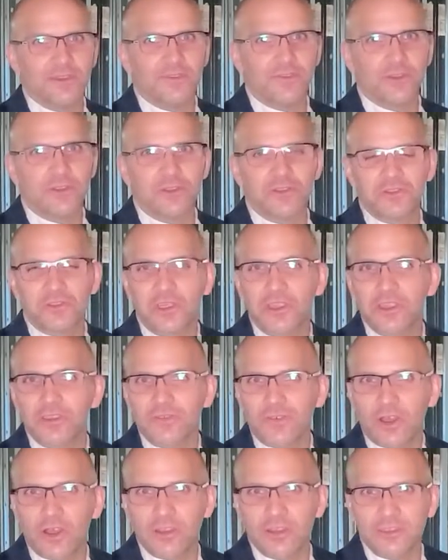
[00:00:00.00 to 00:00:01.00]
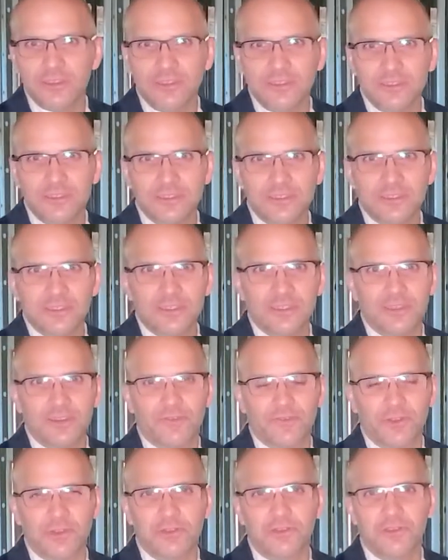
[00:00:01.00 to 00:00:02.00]
For the sake of Allah and
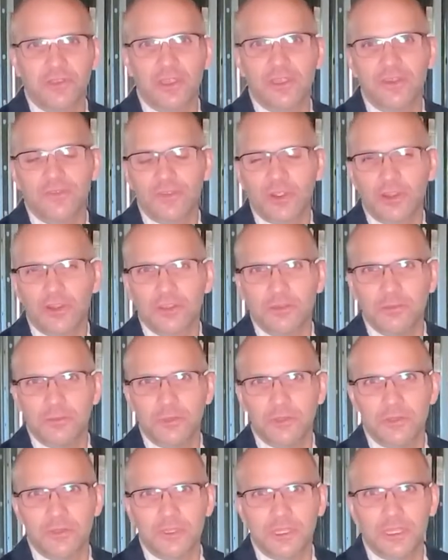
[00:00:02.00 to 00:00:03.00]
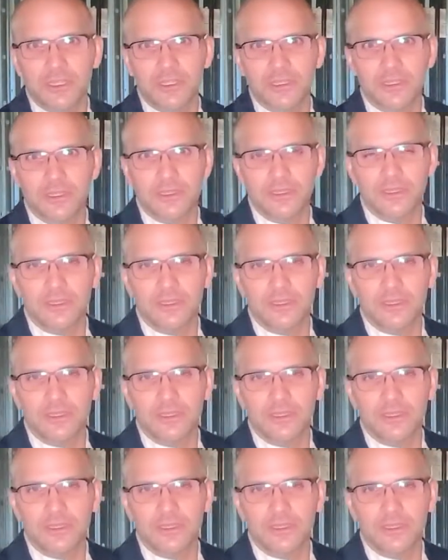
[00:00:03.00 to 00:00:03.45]
for the sake of our community,